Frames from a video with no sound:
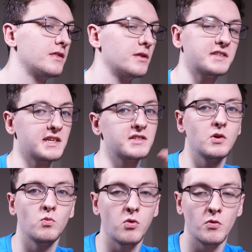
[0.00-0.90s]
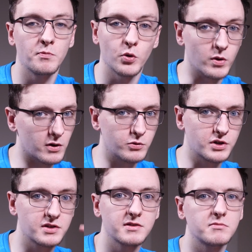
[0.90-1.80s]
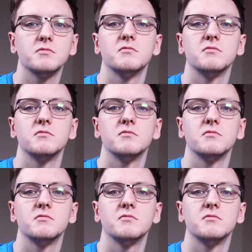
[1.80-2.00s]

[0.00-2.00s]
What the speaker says: the system won't boot, it'll just